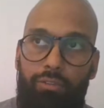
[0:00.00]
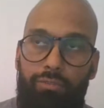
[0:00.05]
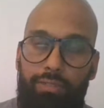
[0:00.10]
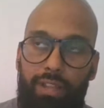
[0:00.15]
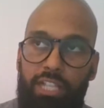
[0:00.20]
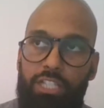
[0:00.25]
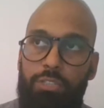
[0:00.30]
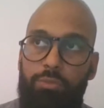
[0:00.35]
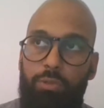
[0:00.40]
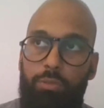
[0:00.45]

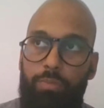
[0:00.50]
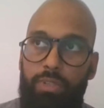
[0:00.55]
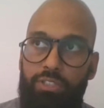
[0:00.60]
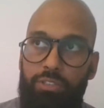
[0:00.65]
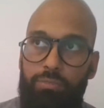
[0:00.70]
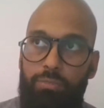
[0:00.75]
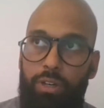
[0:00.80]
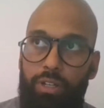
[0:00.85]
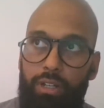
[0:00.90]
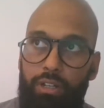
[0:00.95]
flexible
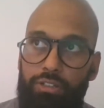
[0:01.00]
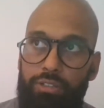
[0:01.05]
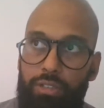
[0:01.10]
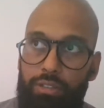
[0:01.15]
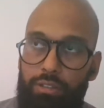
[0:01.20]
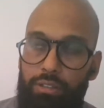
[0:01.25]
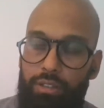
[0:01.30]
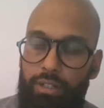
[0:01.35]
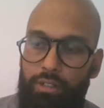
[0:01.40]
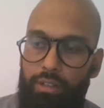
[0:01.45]
business models
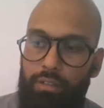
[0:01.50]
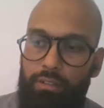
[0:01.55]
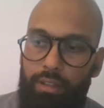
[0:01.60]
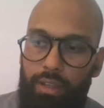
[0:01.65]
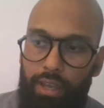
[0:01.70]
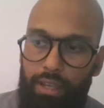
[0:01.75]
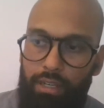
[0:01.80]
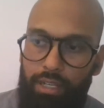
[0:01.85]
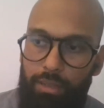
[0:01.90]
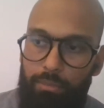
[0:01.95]
and they're
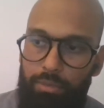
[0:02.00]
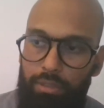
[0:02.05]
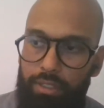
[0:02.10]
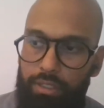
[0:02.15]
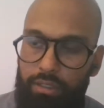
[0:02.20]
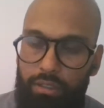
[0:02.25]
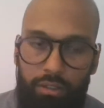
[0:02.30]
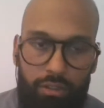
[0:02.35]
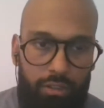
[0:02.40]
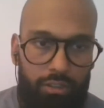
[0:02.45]
not
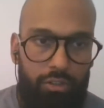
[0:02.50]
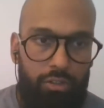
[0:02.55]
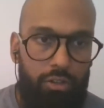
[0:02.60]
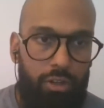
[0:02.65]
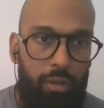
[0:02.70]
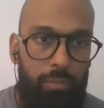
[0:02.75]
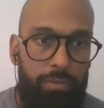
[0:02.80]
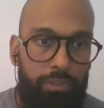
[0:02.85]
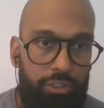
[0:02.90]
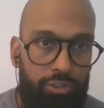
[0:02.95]
enabling
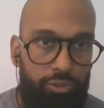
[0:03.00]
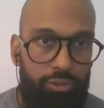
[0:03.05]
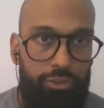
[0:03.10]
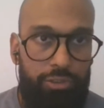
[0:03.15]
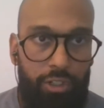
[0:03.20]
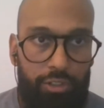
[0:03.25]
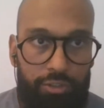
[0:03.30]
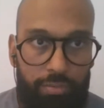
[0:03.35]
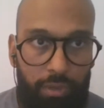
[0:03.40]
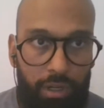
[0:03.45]
companies to
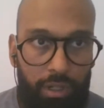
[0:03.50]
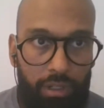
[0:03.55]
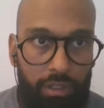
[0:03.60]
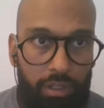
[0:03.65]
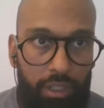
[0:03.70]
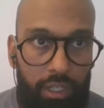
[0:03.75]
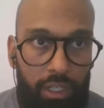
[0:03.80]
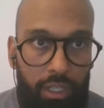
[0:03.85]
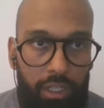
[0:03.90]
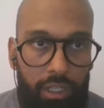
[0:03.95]
start
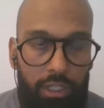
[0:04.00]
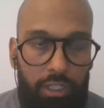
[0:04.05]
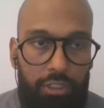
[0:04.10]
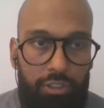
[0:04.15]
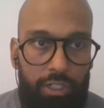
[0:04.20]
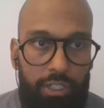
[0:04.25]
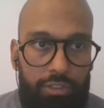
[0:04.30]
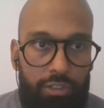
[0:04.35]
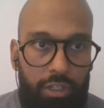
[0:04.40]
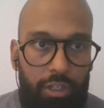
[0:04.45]
small.
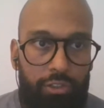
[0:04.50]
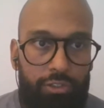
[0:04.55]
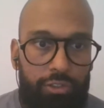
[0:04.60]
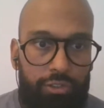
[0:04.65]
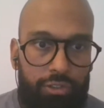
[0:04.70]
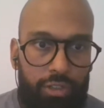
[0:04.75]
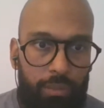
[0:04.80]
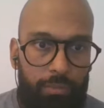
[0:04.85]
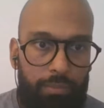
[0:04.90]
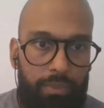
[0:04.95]
So that's
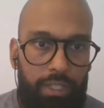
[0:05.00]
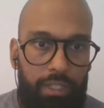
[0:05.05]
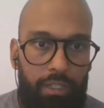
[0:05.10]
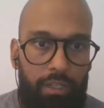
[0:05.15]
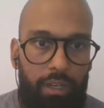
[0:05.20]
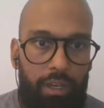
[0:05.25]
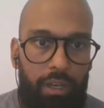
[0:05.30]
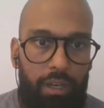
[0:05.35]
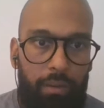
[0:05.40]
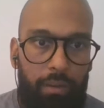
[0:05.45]
also
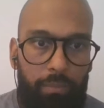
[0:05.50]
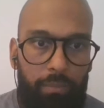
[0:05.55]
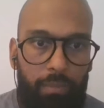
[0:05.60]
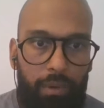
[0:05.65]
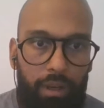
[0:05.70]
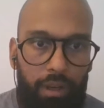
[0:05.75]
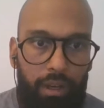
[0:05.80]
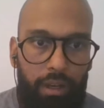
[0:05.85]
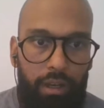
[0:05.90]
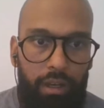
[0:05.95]
something
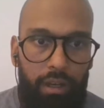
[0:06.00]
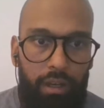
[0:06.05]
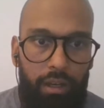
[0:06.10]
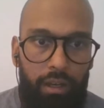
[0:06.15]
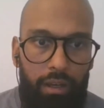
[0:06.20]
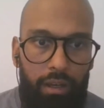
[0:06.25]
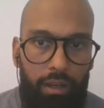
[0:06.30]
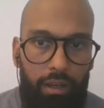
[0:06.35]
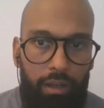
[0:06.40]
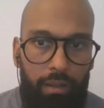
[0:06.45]

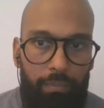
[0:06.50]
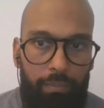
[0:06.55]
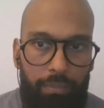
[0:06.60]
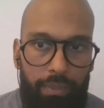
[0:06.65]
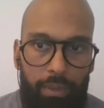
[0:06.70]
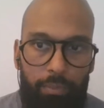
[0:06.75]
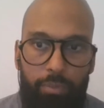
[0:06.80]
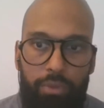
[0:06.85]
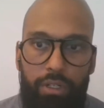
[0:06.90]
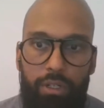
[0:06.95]

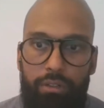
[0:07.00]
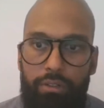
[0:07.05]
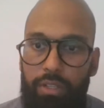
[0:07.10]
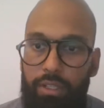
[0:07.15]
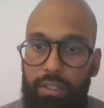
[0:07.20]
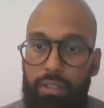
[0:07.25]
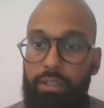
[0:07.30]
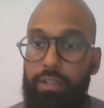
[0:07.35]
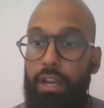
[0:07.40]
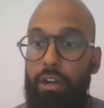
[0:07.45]
that we are
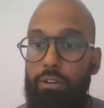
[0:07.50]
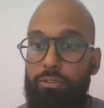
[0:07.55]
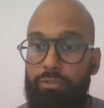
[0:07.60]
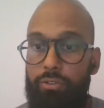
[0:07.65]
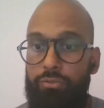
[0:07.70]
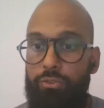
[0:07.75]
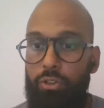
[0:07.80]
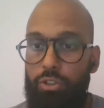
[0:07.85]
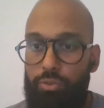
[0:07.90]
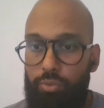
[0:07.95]
taking care of
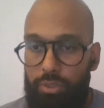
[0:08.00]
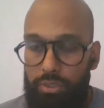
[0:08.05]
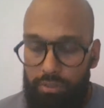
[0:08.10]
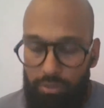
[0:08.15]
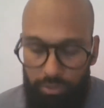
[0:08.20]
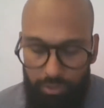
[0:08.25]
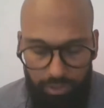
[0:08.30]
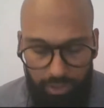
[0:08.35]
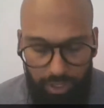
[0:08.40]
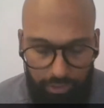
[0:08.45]
course, with
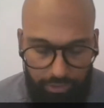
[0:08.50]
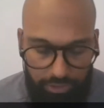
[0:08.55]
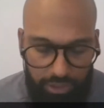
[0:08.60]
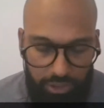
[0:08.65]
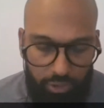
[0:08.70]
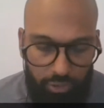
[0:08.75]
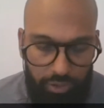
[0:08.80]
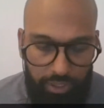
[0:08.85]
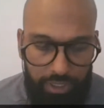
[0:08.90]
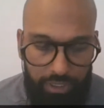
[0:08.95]

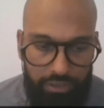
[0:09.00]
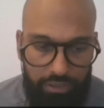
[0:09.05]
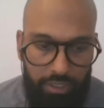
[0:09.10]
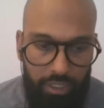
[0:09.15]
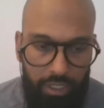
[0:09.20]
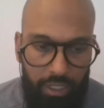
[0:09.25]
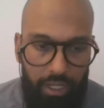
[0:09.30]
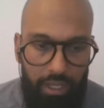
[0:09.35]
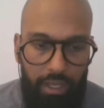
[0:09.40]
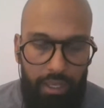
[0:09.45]
IoT
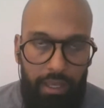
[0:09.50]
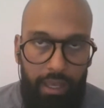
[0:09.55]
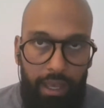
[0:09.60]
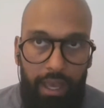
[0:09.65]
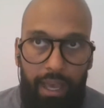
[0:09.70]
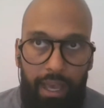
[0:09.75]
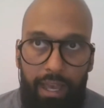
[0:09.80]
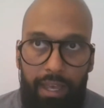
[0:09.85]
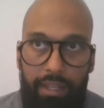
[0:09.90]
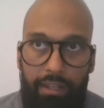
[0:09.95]
creators.
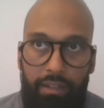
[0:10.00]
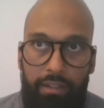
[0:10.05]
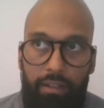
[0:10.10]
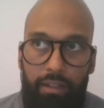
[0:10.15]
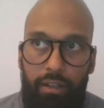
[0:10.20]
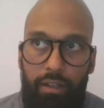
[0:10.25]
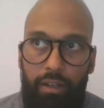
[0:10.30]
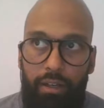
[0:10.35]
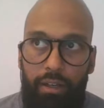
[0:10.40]
And